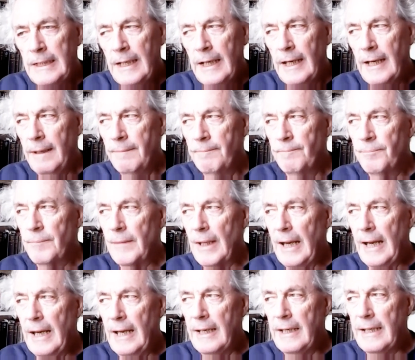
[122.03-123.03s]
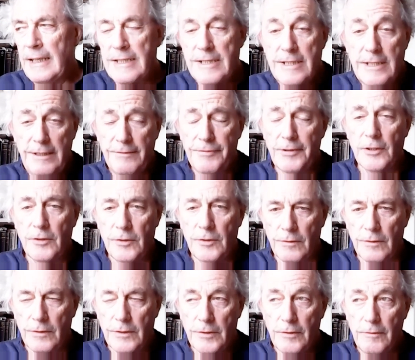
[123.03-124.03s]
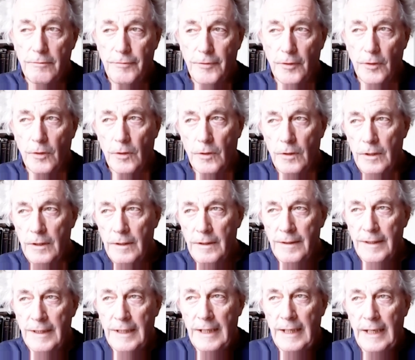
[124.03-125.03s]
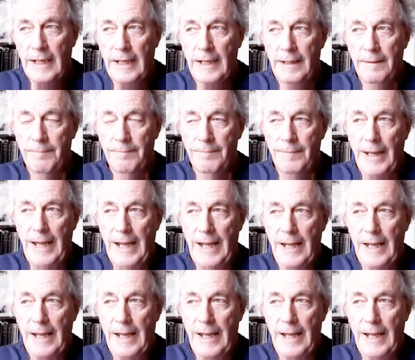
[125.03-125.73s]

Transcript: Um, and it's difficult for um,